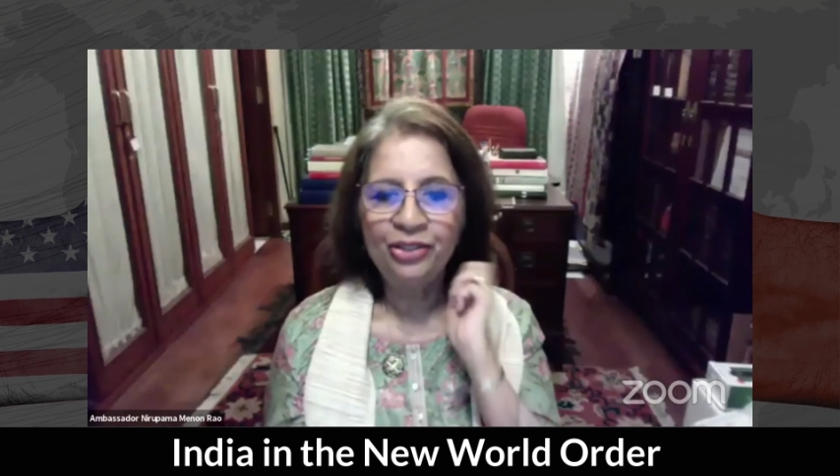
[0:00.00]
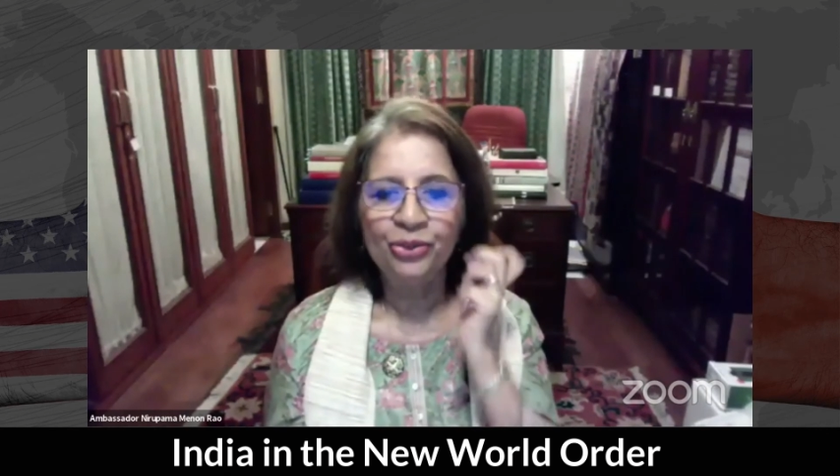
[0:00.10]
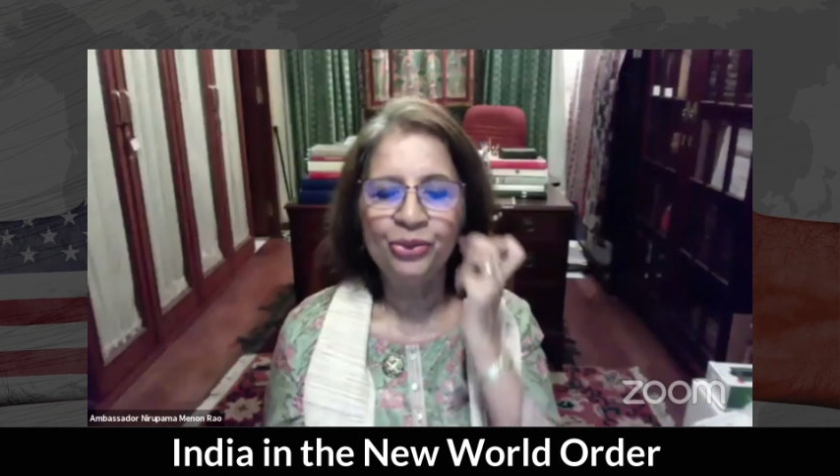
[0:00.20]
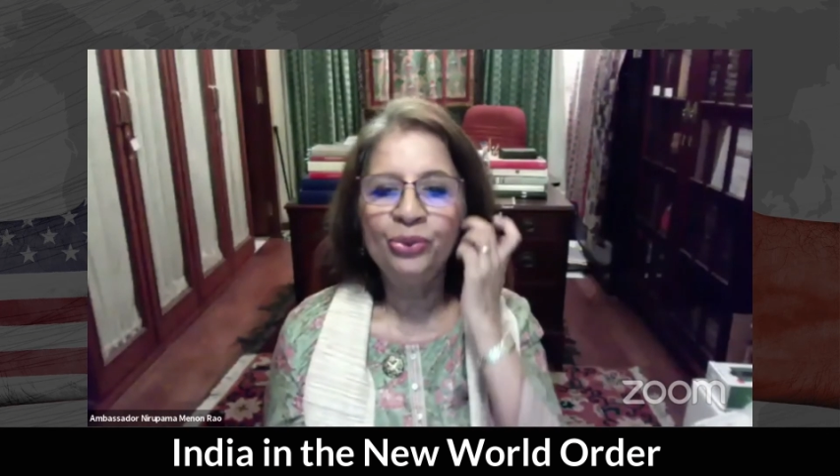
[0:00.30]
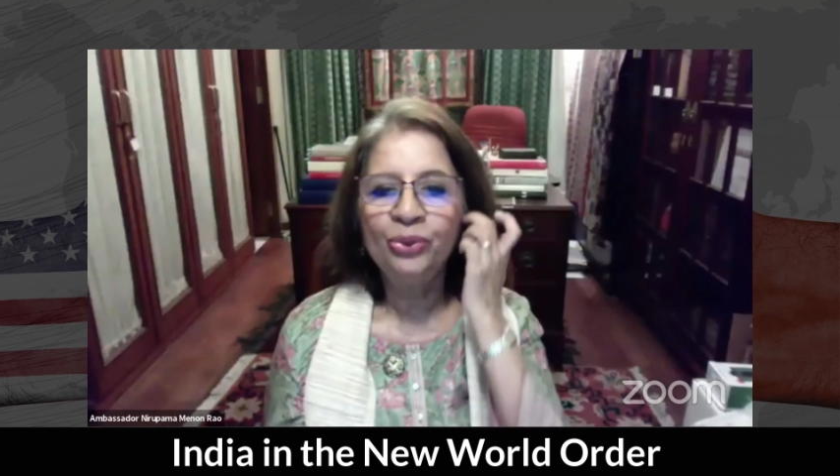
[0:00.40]

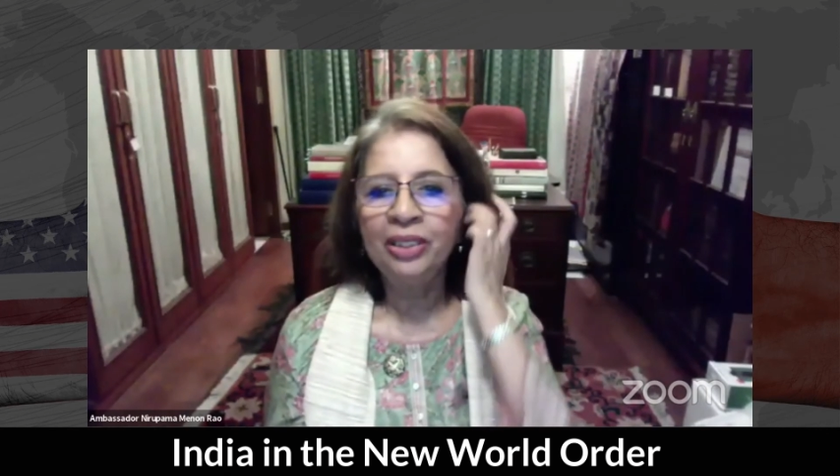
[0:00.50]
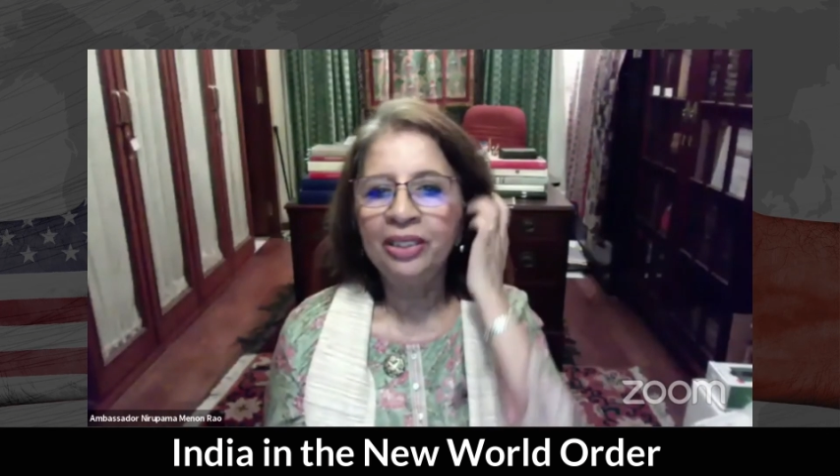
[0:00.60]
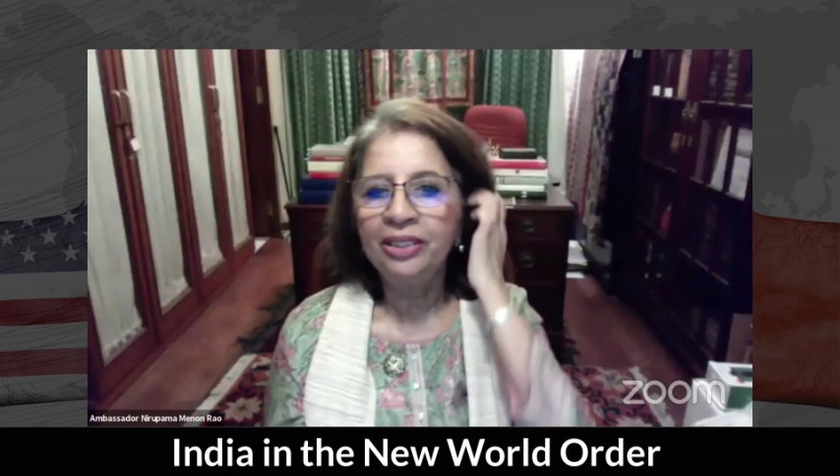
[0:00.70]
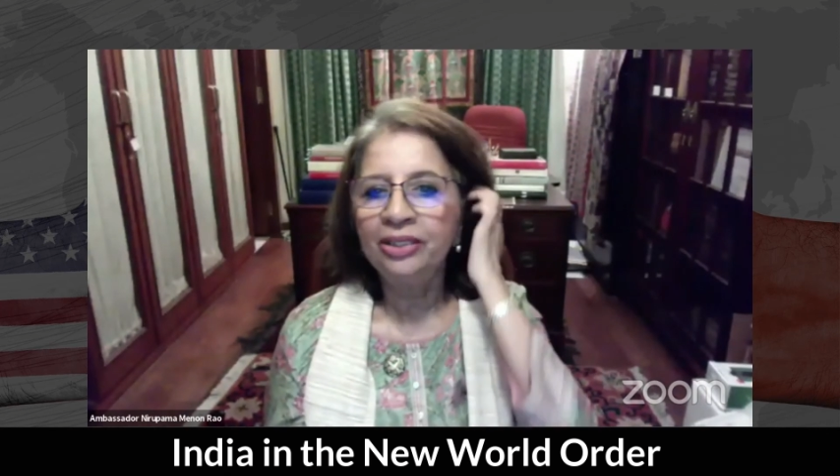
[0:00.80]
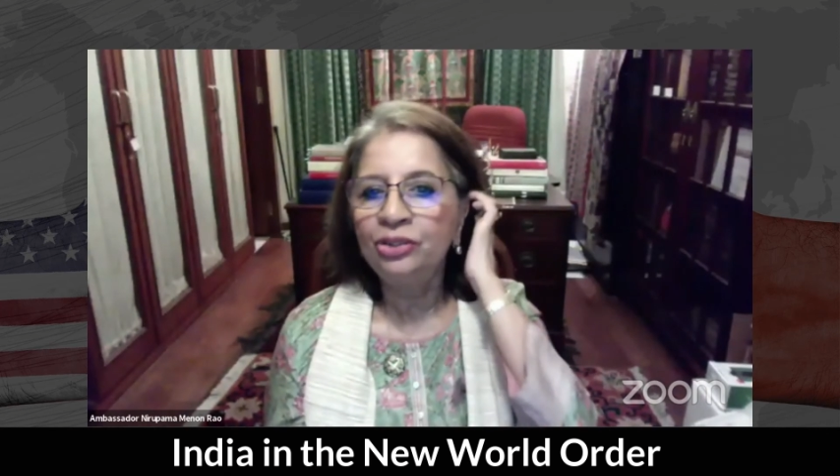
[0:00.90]
to
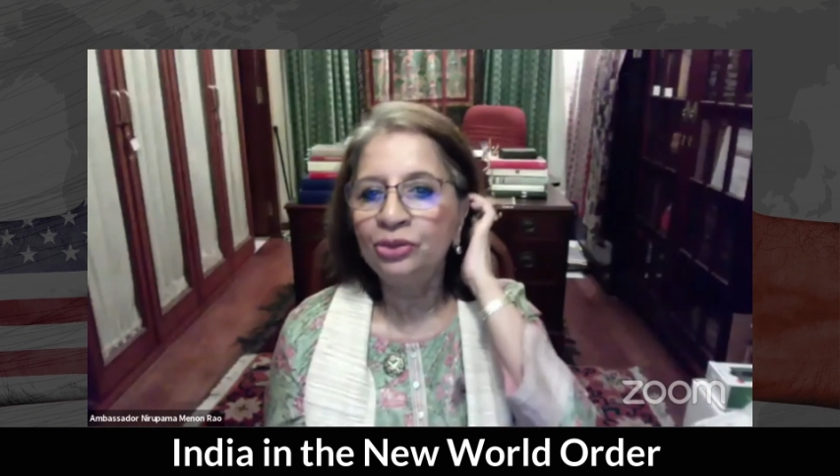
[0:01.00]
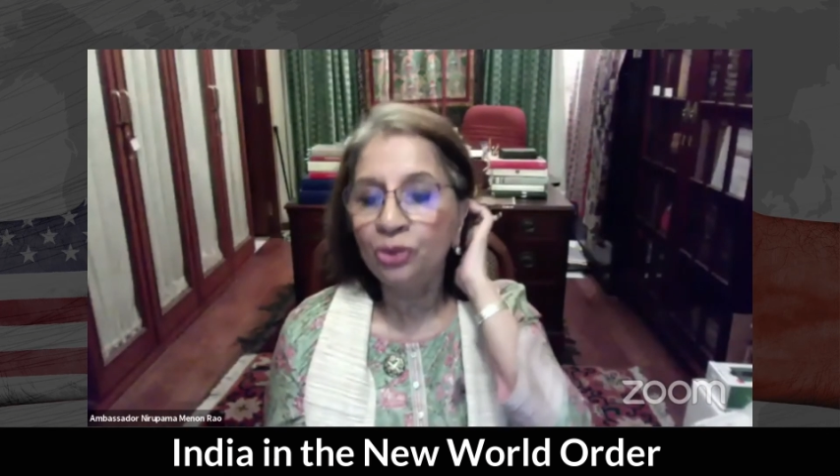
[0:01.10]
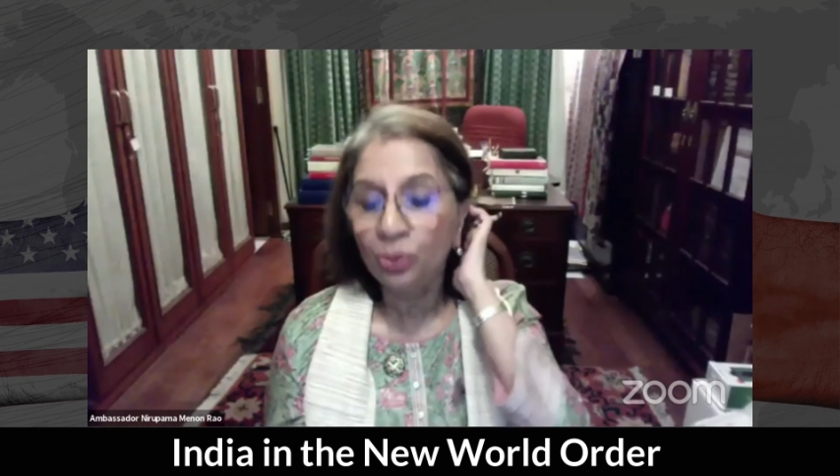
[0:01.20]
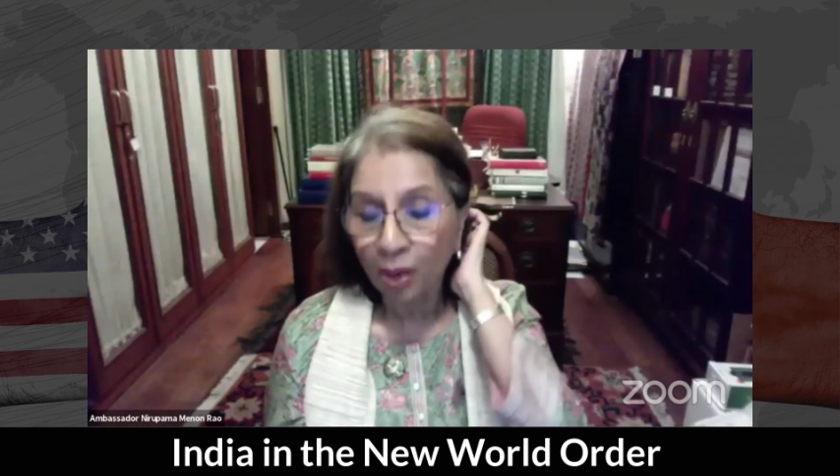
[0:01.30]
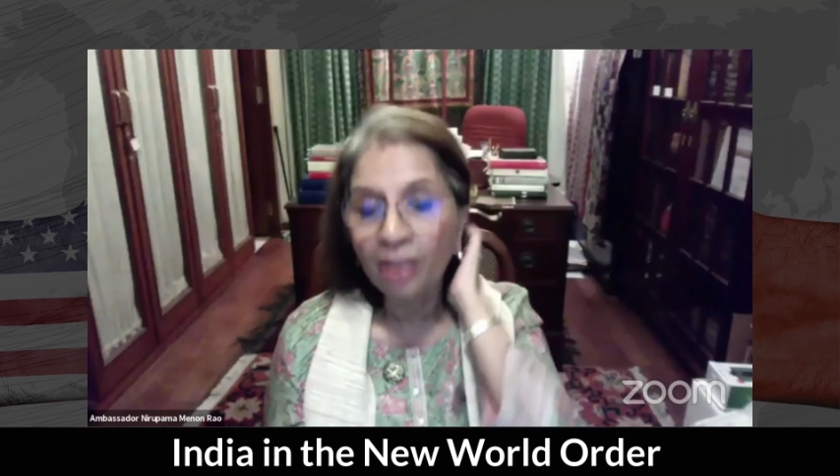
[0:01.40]

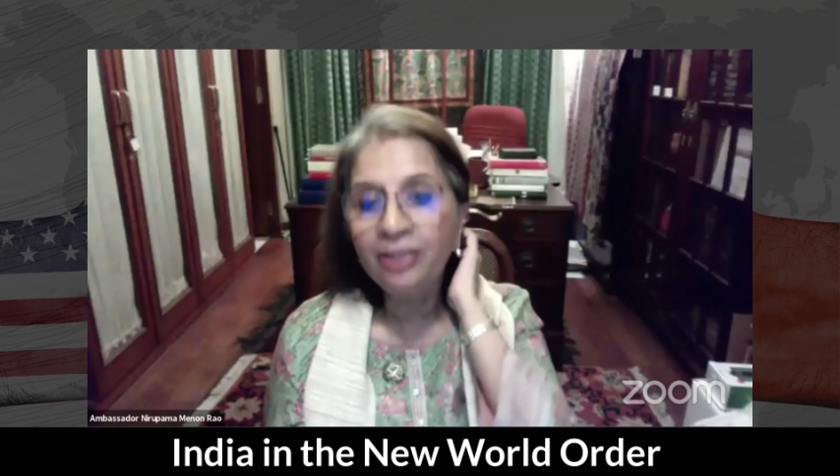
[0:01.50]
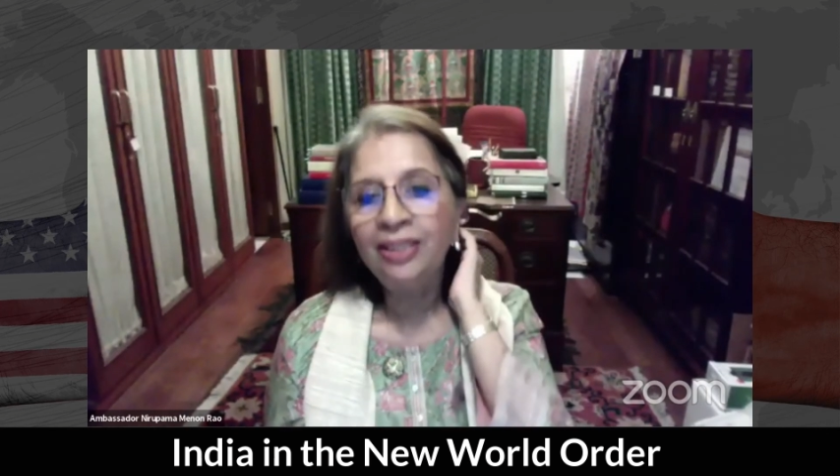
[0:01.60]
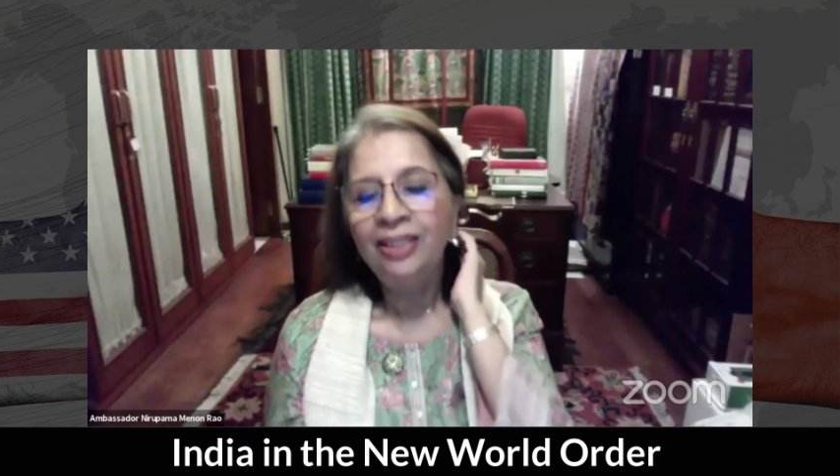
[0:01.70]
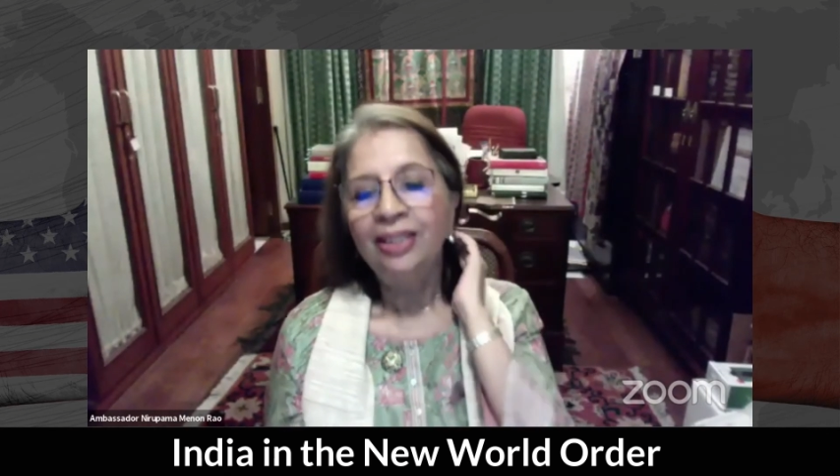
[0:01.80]
go on,